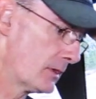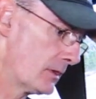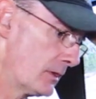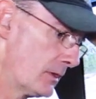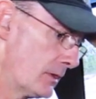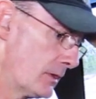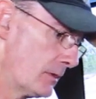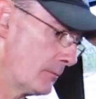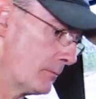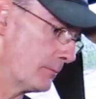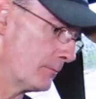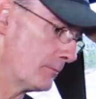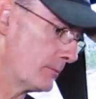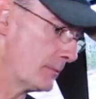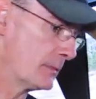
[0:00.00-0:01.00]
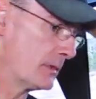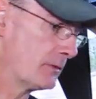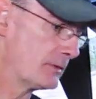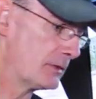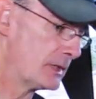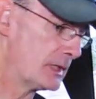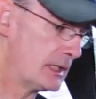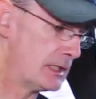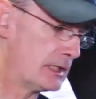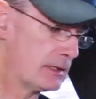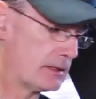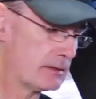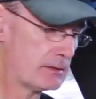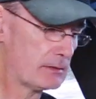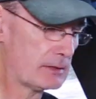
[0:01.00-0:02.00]
of the
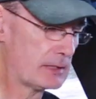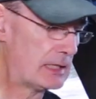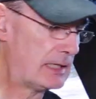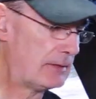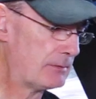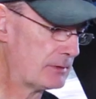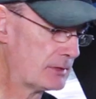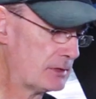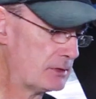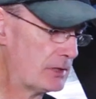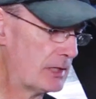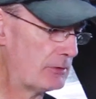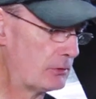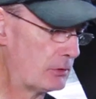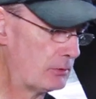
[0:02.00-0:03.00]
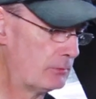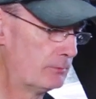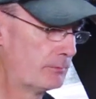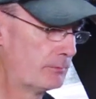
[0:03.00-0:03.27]
levers in general.